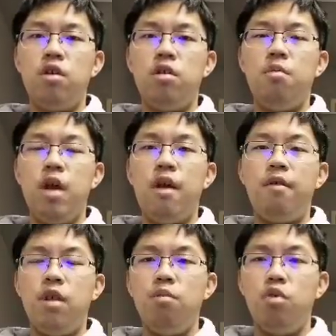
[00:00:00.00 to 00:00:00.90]
make
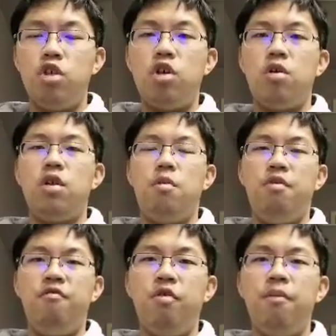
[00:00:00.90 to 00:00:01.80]
everything more shocking than
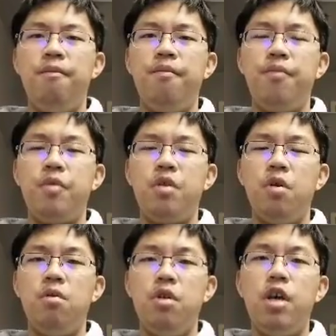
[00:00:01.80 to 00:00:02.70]
before.
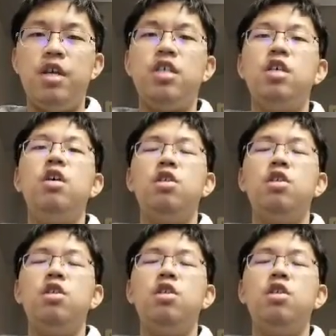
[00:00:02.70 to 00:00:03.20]
Yes,